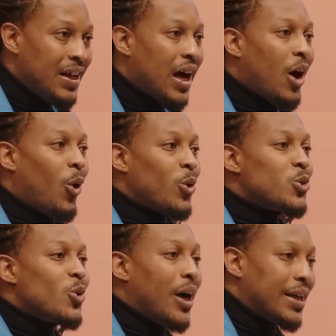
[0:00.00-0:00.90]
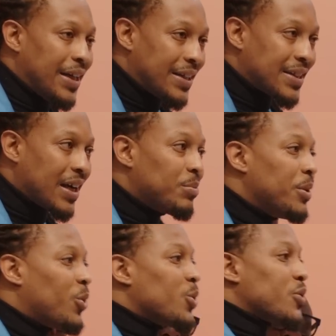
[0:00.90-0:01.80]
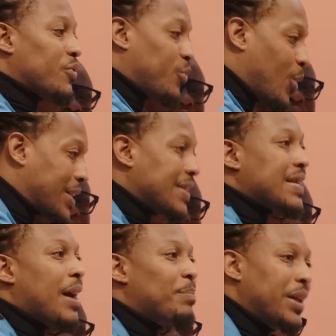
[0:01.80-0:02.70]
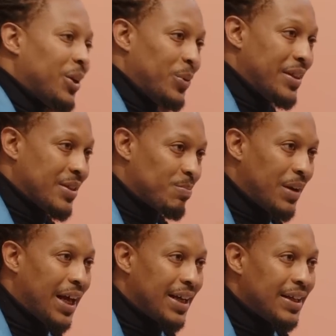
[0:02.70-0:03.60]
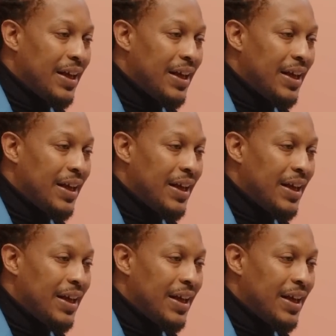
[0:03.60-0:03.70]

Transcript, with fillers: are also under attack because of what is happening with his blood.